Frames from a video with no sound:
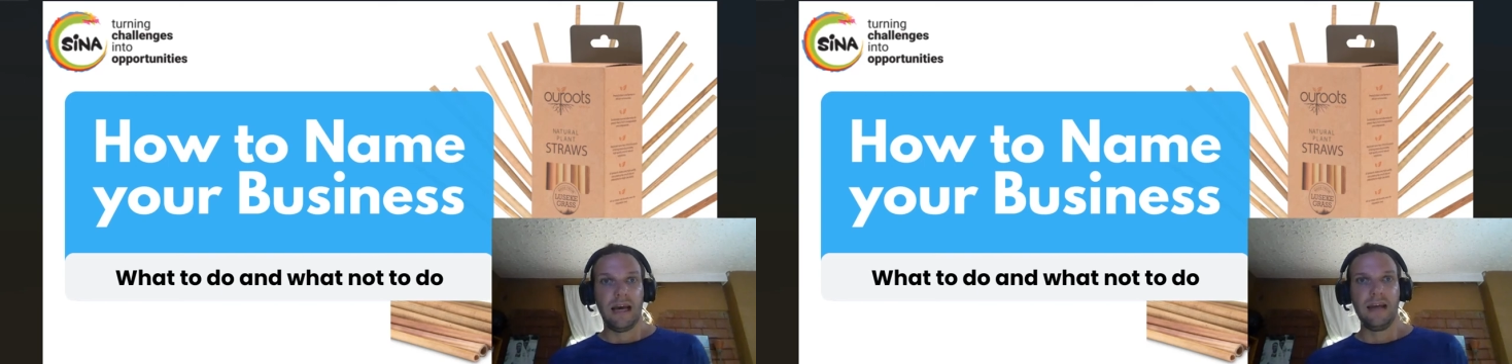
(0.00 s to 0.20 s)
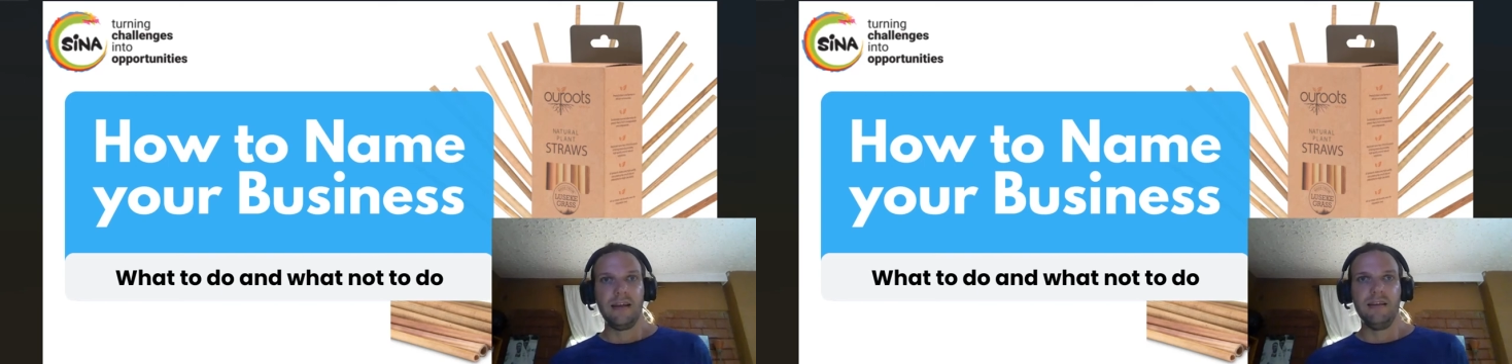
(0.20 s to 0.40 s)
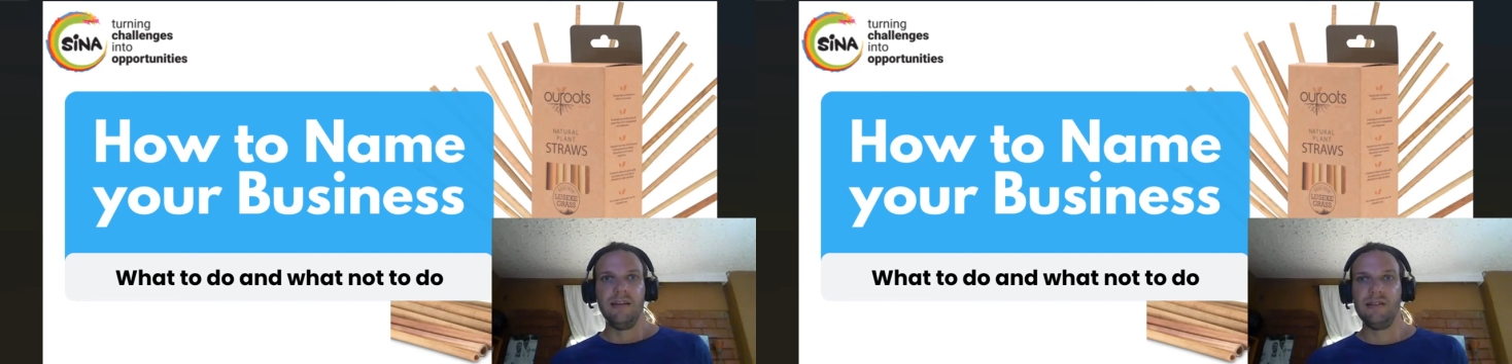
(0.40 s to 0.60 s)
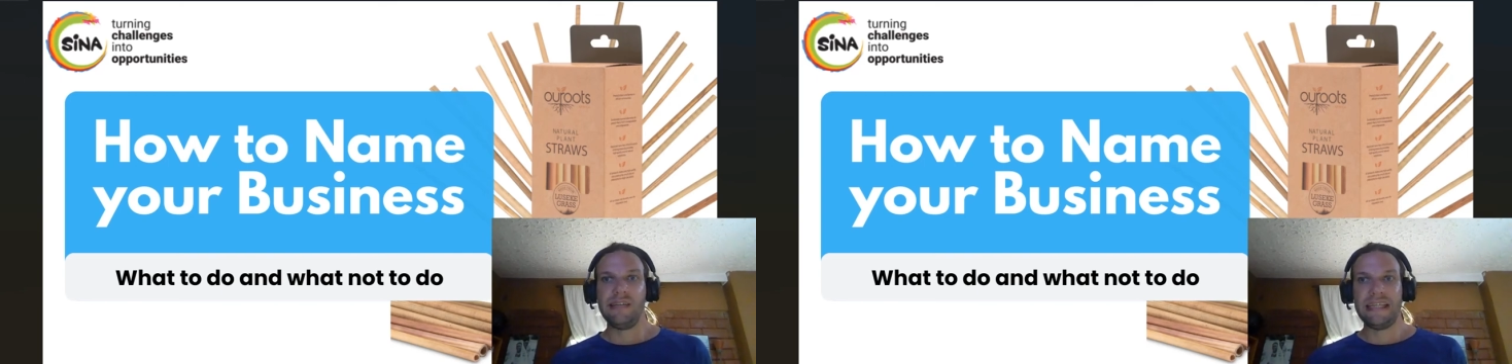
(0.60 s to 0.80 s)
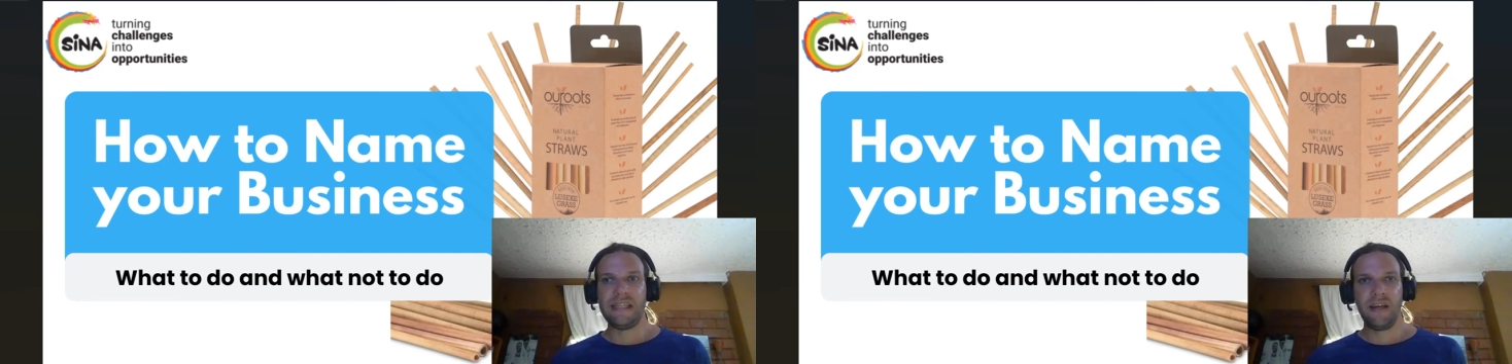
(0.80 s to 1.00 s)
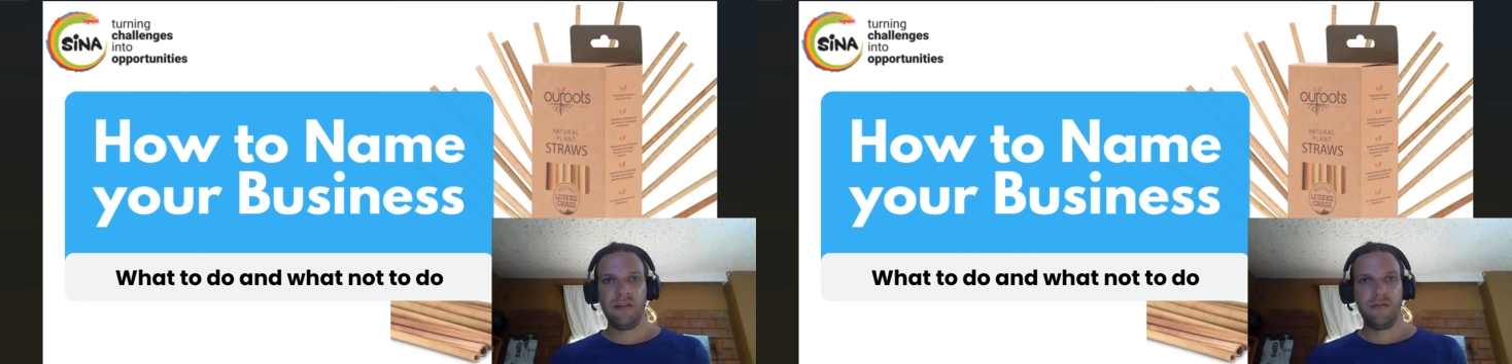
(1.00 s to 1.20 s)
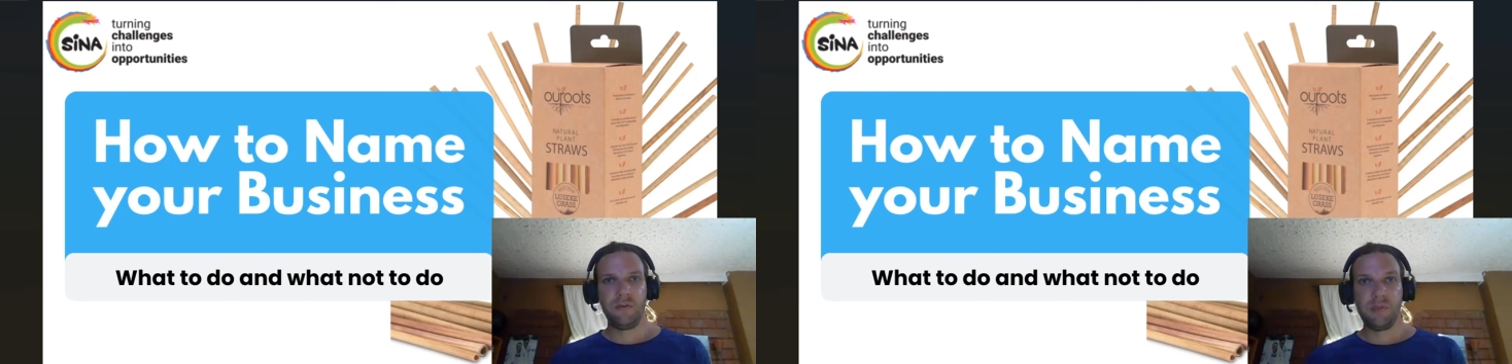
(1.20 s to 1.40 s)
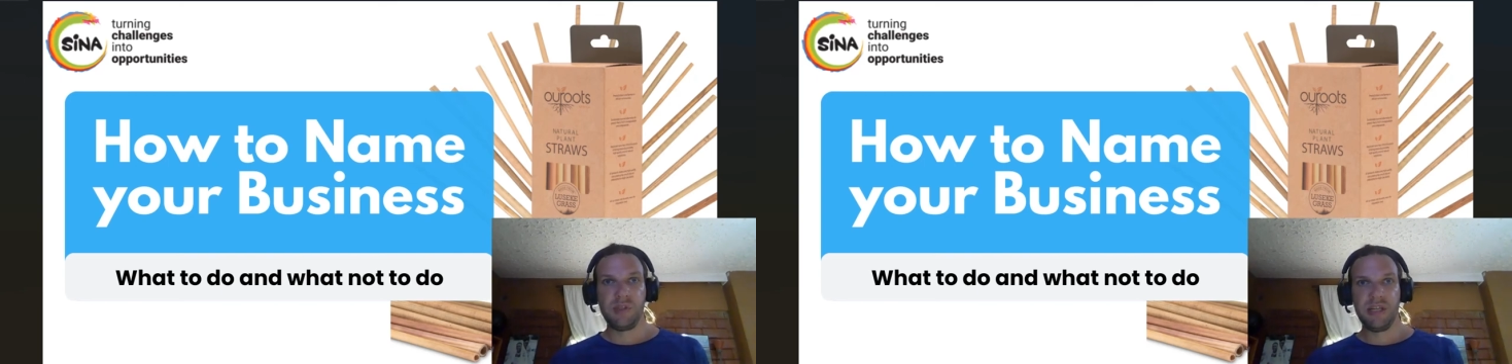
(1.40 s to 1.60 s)
Hi, here's Etienne
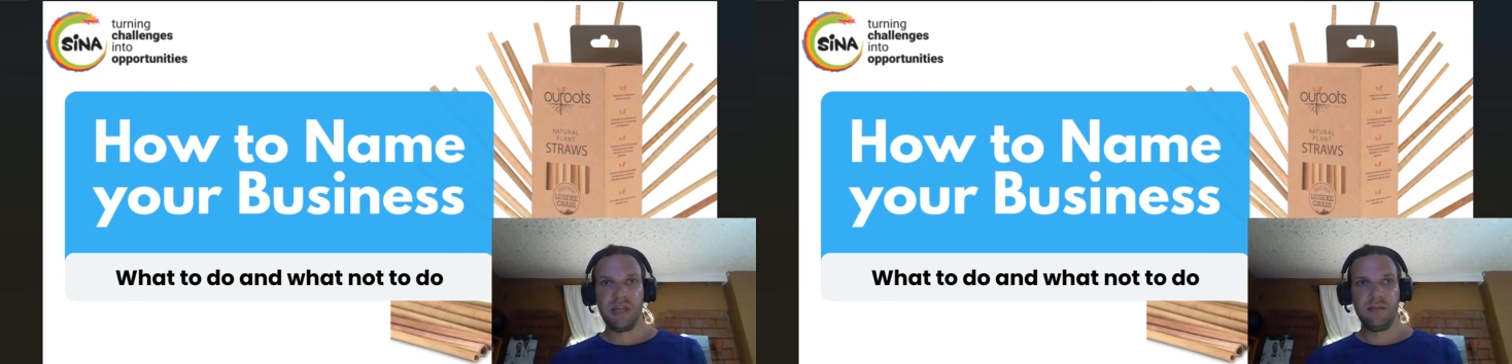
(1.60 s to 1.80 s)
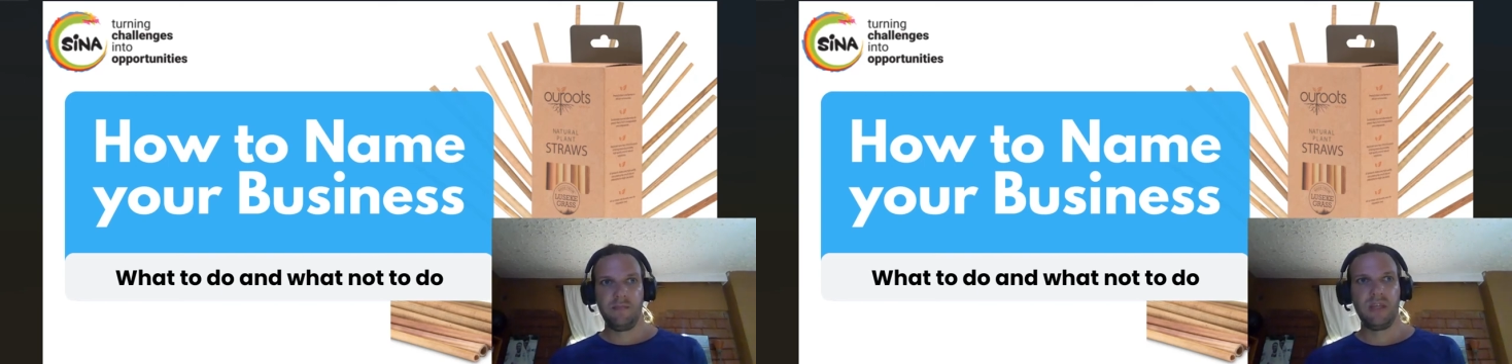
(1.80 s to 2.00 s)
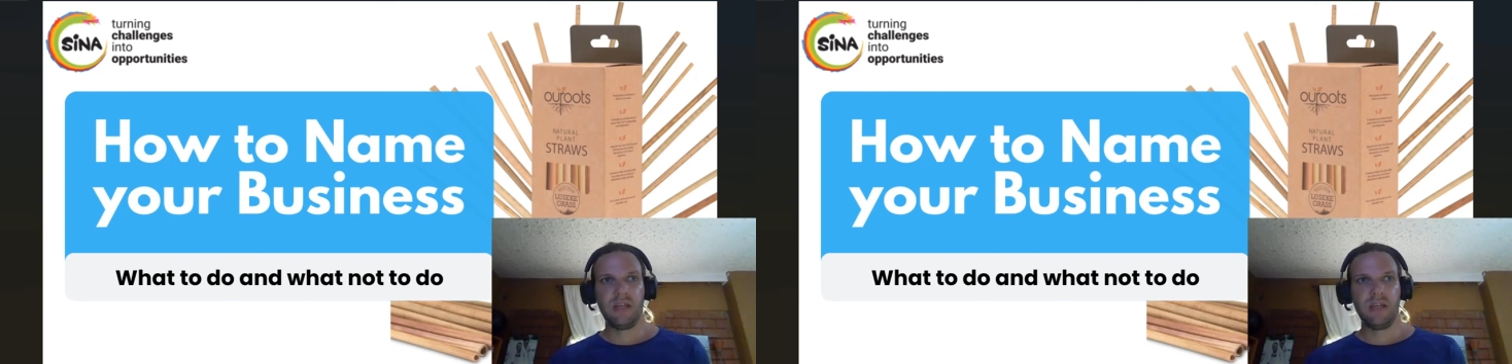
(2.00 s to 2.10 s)
from SINA,